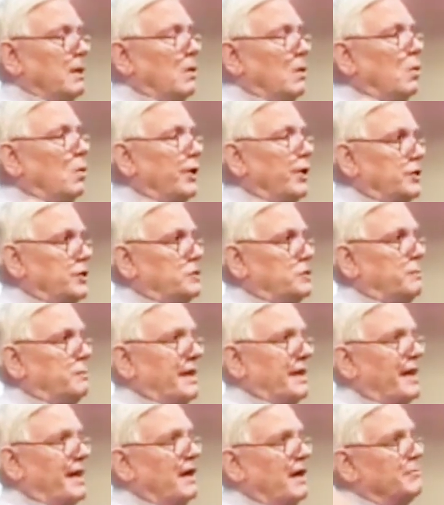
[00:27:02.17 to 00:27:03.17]
which
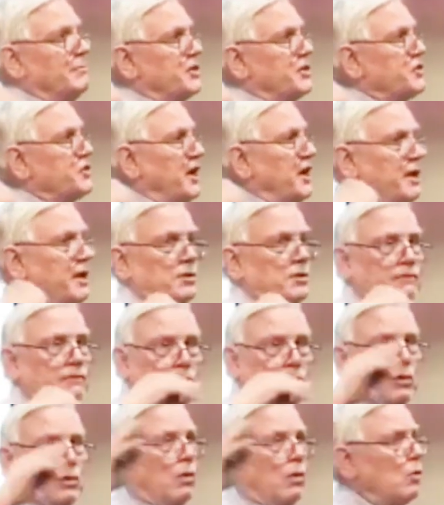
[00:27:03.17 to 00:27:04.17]
became the standard
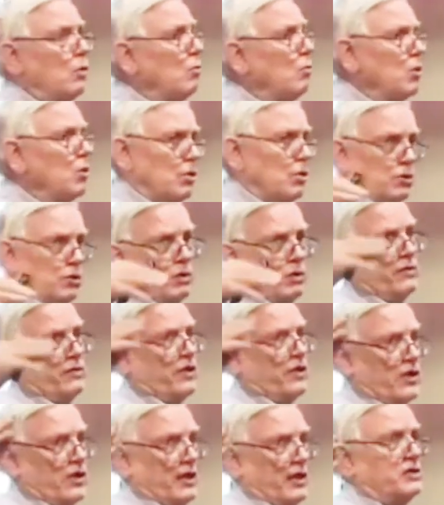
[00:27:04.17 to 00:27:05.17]
for the whole world over
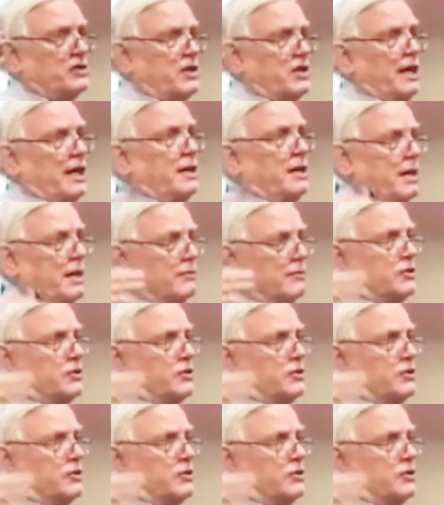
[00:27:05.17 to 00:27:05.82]
the next decade or